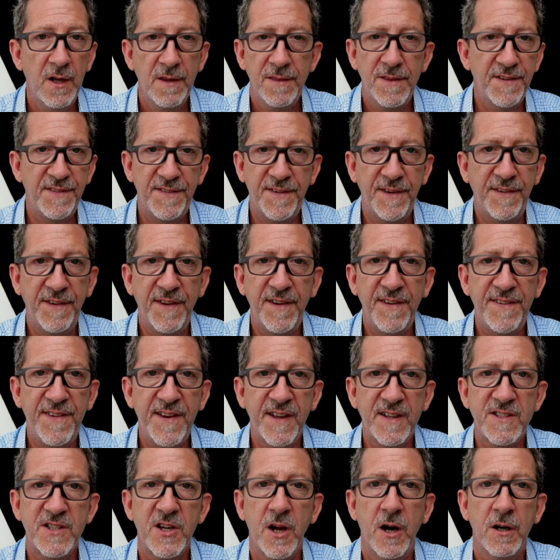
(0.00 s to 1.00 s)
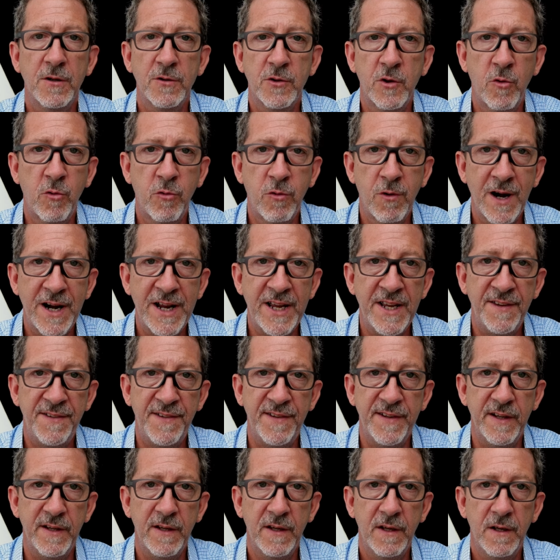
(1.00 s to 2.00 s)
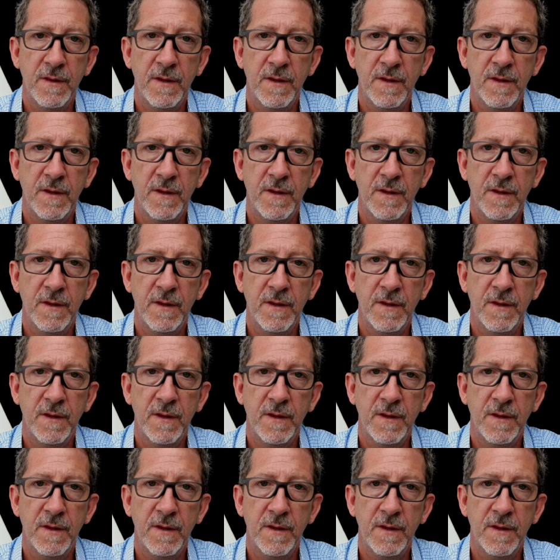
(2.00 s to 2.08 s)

The statistics are crazy.